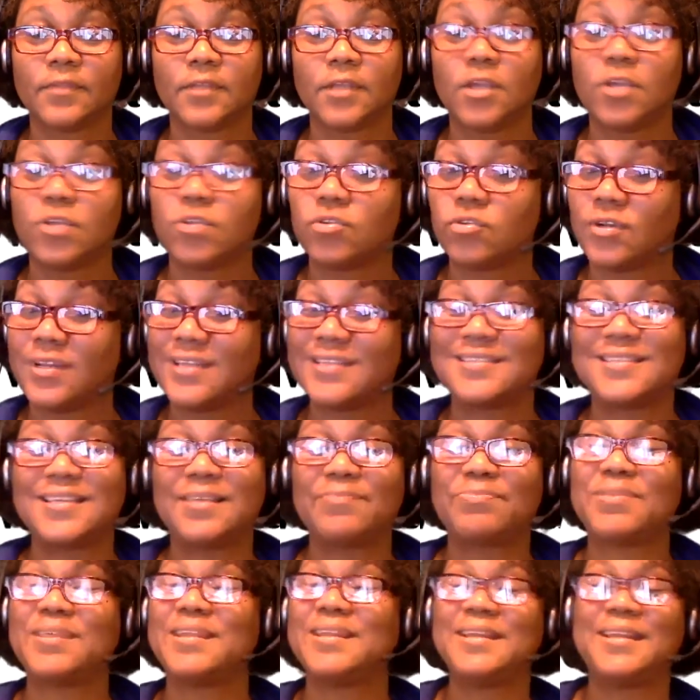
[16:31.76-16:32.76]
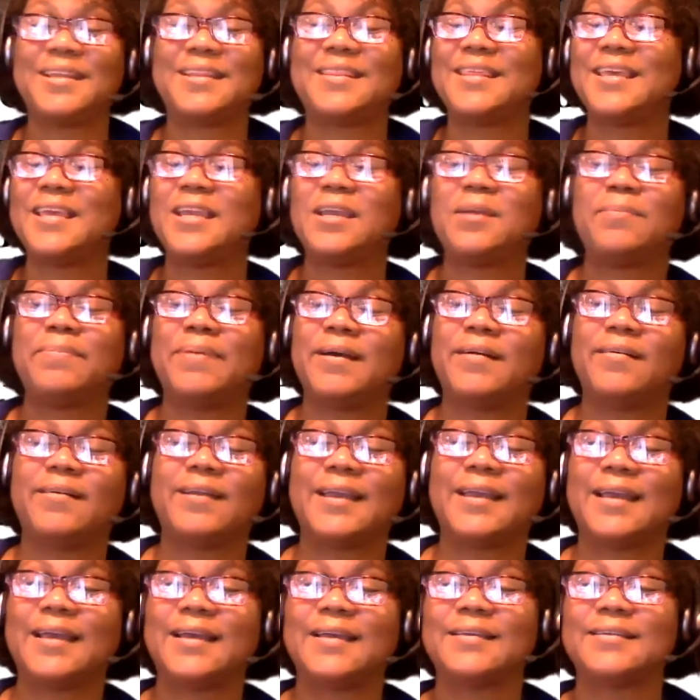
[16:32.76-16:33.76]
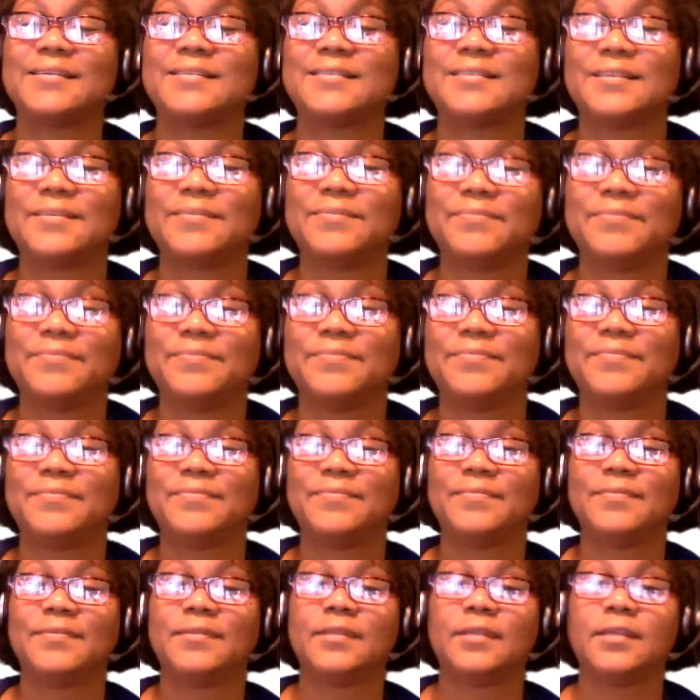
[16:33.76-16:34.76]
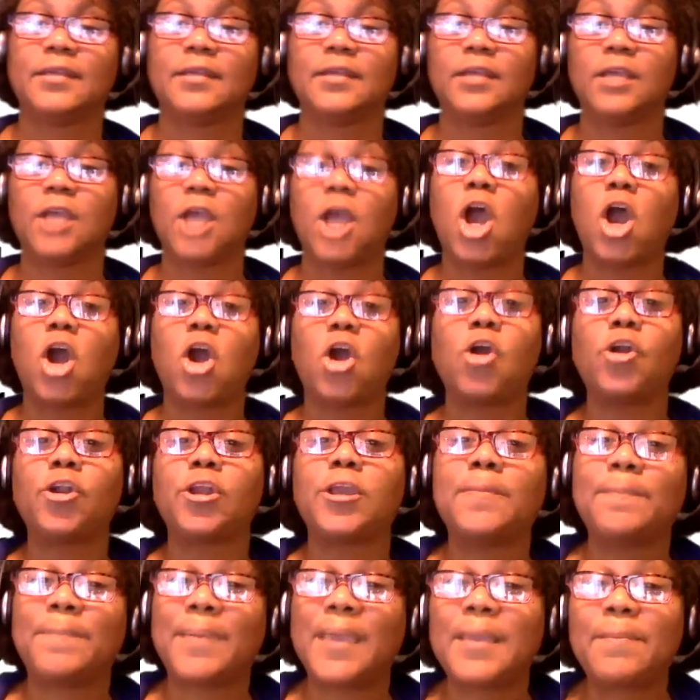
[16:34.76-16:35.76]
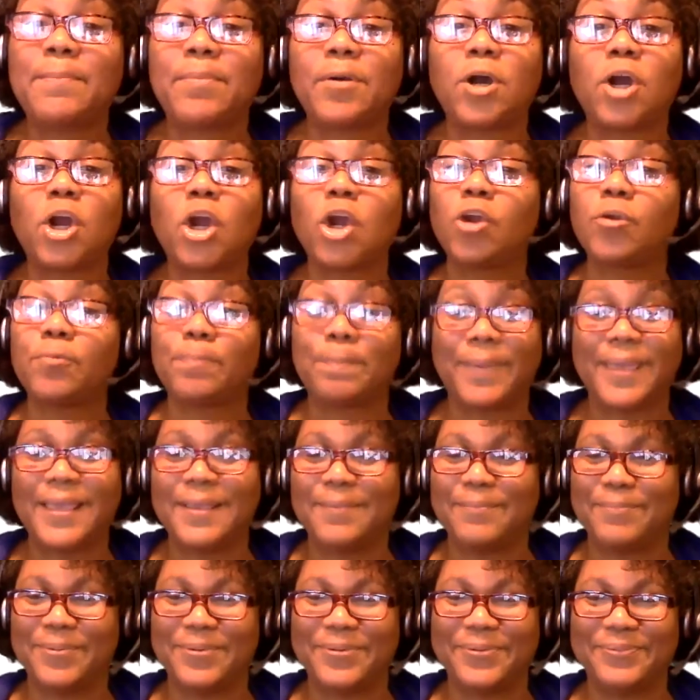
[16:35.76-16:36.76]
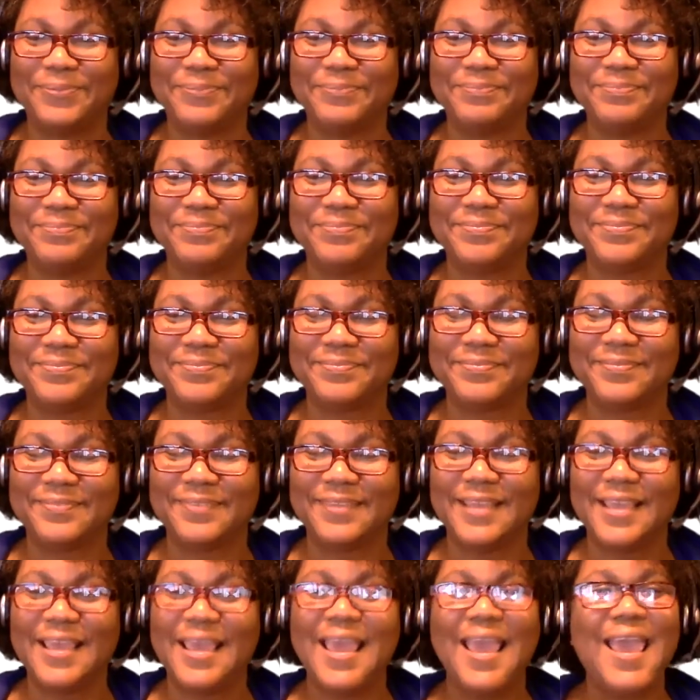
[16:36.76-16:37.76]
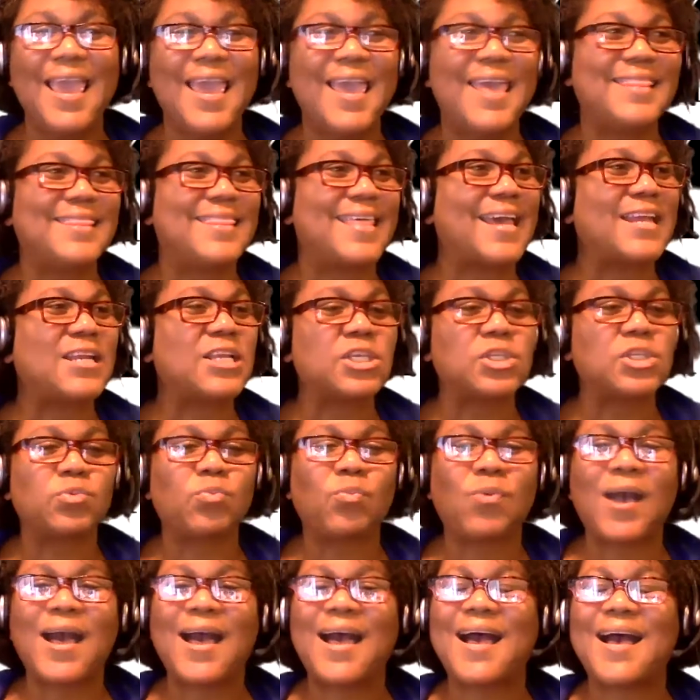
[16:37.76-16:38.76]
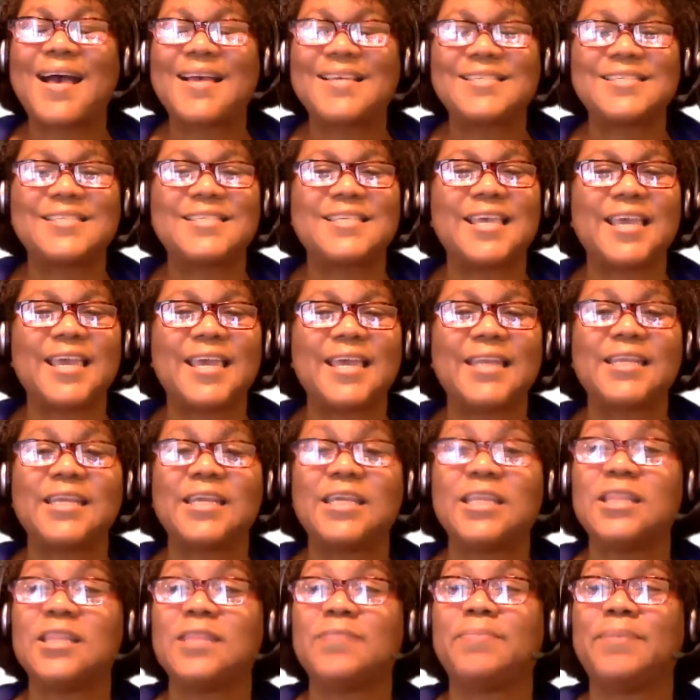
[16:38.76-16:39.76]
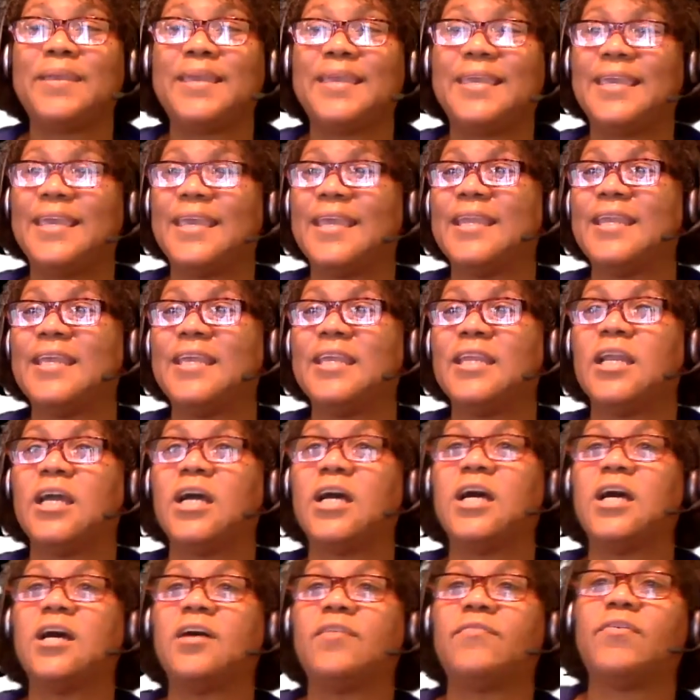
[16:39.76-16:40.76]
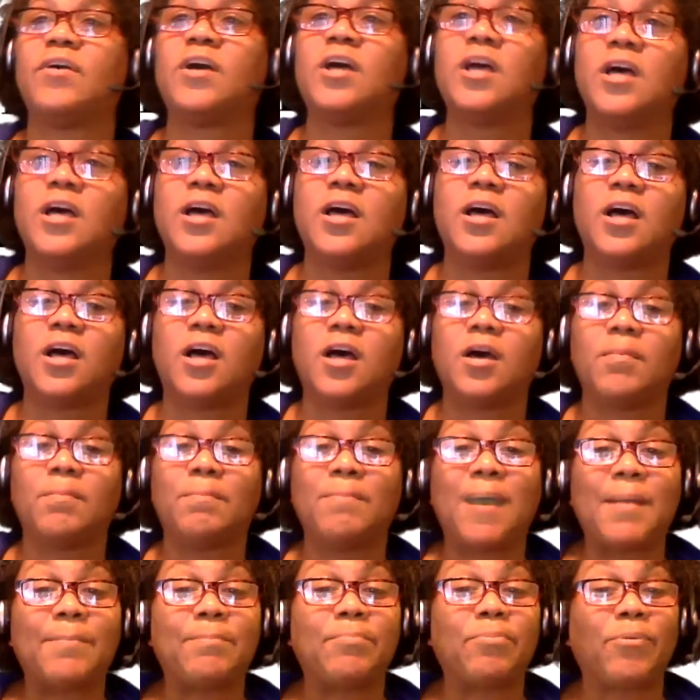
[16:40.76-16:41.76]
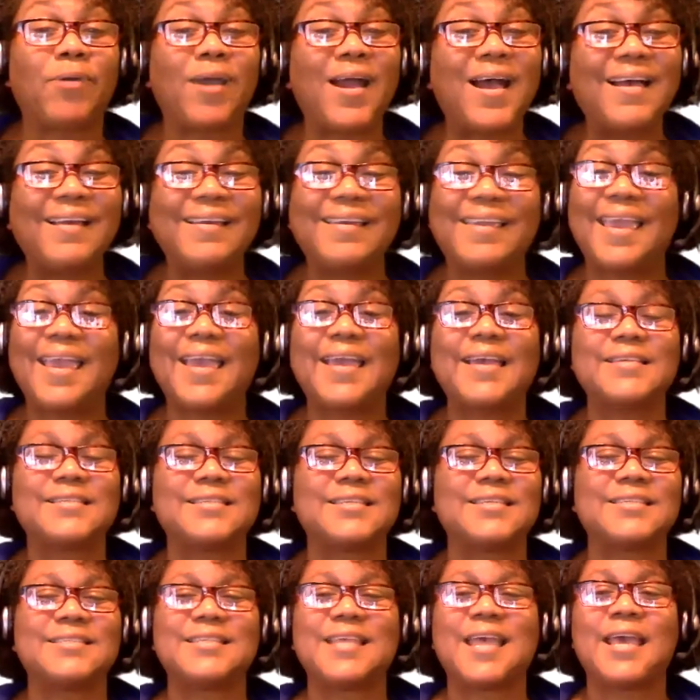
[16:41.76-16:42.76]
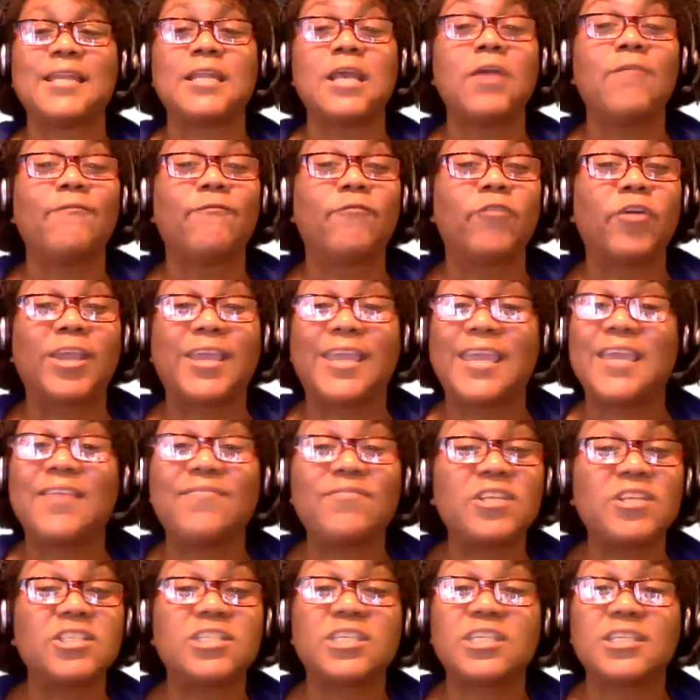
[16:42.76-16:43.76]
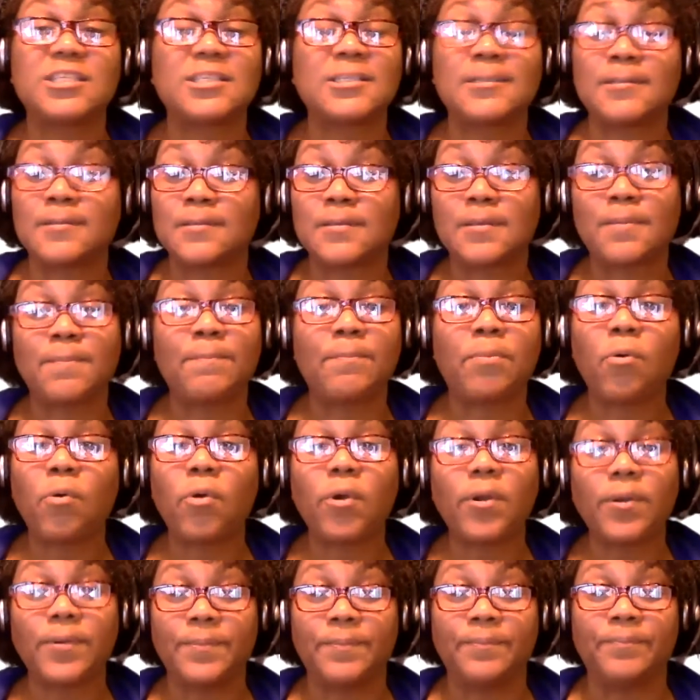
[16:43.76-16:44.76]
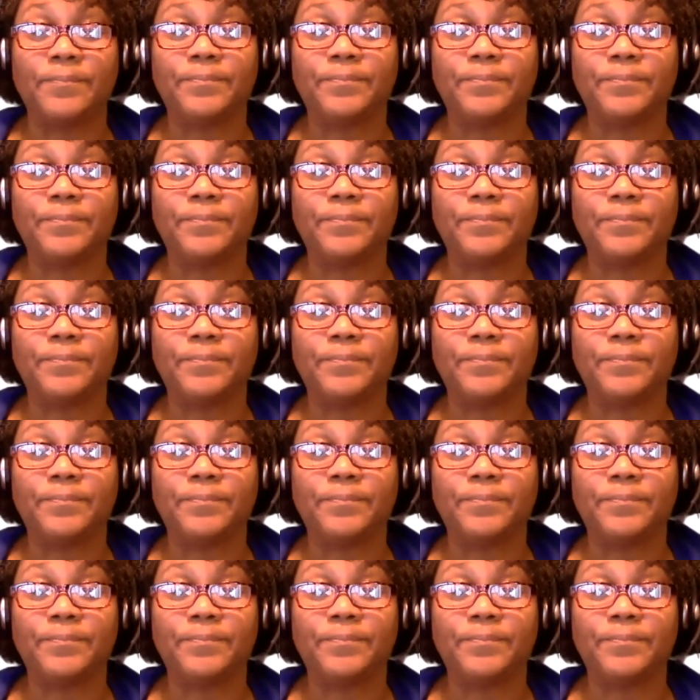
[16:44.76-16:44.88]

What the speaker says: So there's something to think about, guys. Hurting people hurt people. And that is why I said in the beginning of my broadcast is that forgiveness is important.